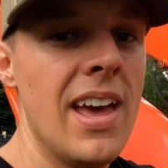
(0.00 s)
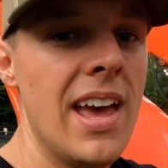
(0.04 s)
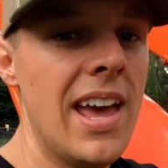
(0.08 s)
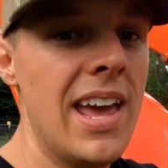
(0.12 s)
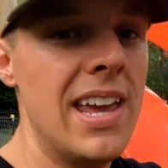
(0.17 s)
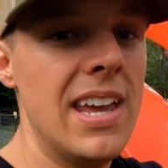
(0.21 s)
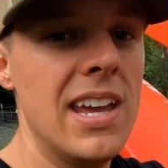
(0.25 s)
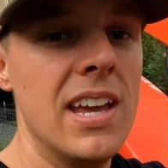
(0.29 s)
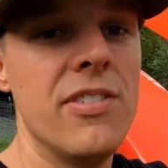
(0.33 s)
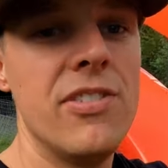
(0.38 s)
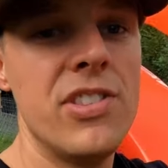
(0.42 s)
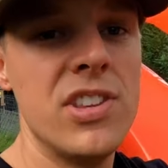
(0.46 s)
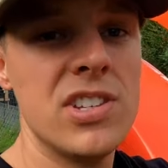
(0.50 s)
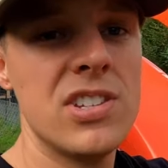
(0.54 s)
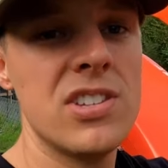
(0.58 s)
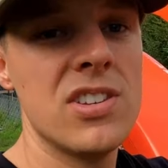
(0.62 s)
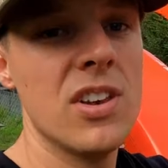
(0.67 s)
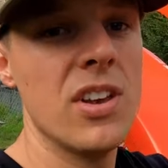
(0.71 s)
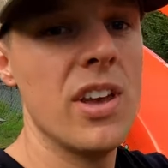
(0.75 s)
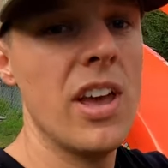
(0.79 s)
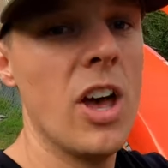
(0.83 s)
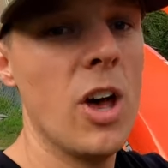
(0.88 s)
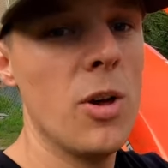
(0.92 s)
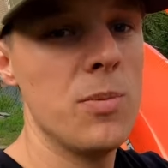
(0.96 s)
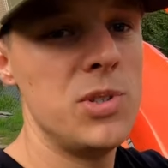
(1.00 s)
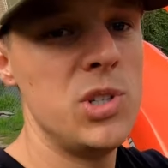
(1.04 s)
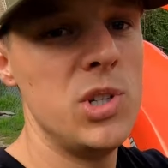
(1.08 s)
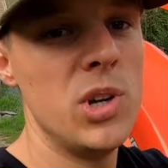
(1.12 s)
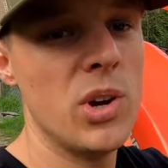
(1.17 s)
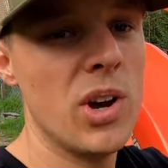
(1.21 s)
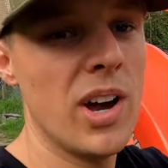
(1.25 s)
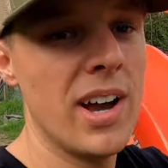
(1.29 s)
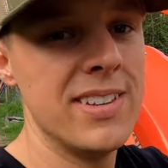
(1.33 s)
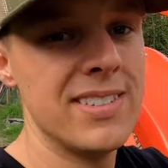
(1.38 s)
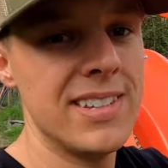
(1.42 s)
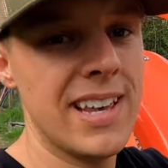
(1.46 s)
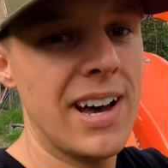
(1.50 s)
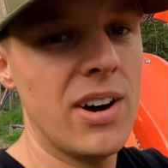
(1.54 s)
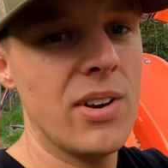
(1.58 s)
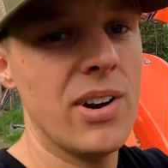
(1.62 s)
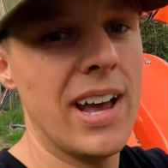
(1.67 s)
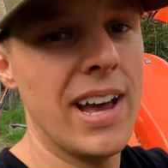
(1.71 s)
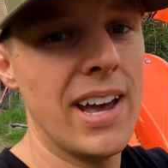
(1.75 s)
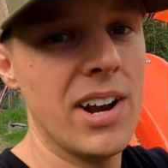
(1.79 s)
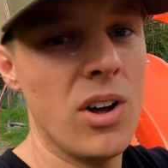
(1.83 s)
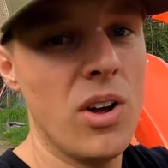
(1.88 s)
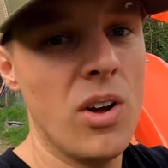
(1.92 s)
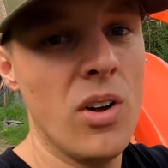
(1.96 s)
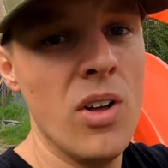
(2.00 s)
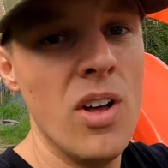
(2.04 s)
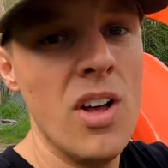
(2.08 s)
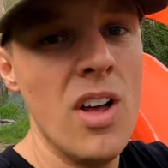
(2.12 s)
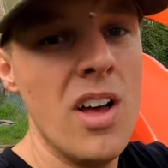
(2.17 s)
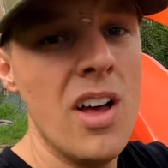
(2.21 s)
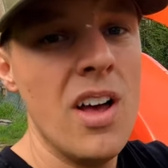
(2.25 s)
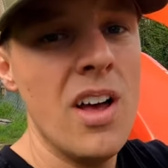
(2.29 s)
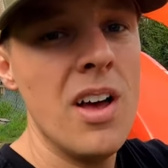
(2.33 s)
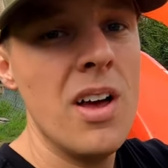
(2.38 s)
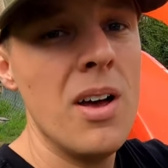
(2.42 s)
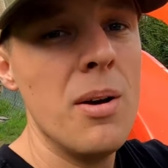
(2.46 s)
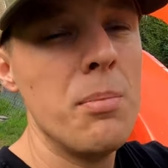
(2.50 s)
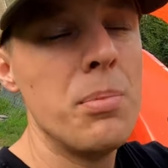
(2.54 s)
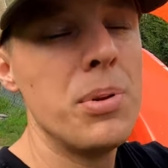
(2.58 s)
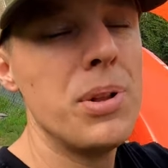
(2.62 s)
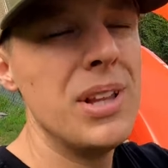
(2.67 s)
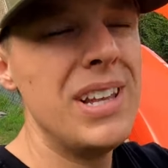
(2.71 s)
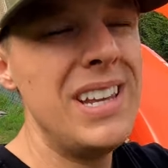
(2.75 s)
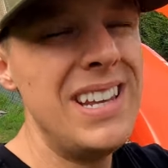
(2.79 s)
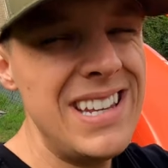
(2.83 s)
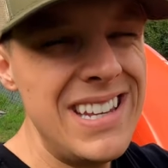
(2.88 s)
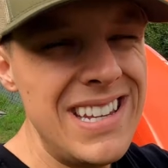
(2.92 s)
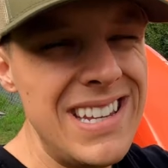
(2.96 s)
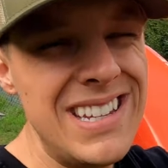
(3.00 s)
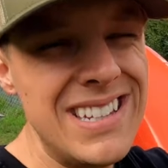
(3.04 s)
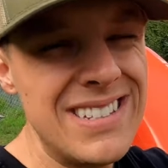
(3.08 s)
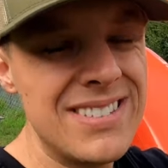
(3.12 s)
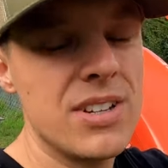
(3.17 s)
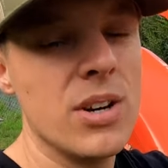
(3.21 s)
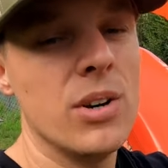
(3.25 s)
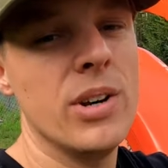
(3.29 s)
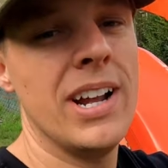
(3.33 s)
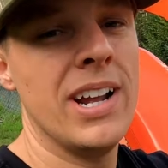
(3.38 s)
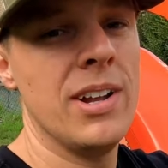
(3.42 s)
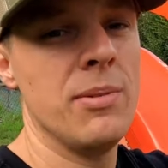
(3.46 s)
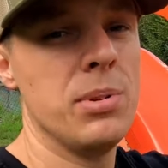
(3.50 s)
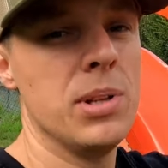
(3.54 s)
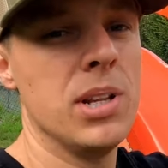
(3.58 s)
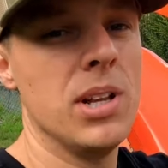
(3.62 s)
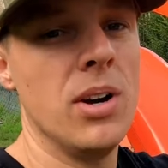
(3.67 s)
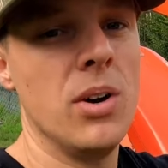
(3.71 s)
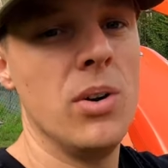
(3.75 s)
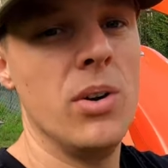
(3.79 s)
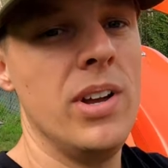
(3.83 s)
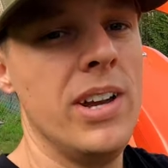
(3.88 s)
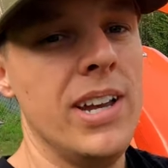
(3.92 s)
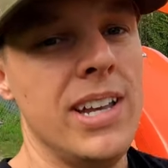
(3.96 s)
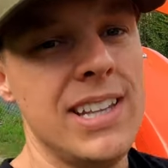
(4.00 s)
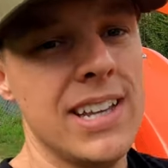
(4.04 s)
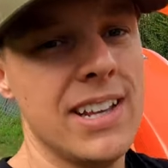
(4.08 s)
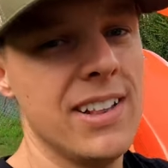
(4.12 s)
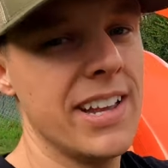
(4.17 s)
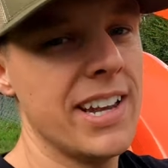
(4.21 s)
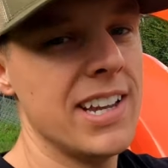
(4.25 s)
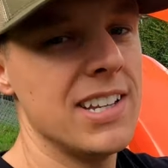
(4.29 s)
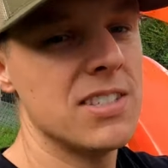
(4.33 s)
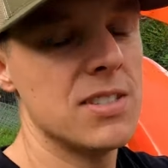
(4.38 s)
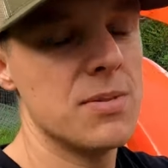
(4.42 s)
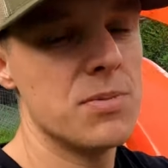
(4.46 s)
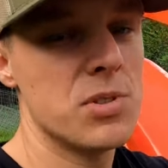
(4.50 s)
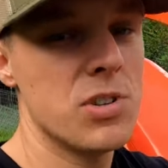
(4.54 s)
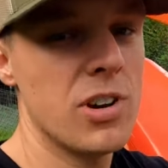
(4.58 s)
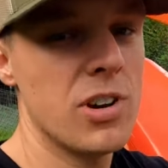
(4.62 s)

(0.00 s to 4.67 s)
Hey, if this helps you guys out at all, please go down below, hit that like and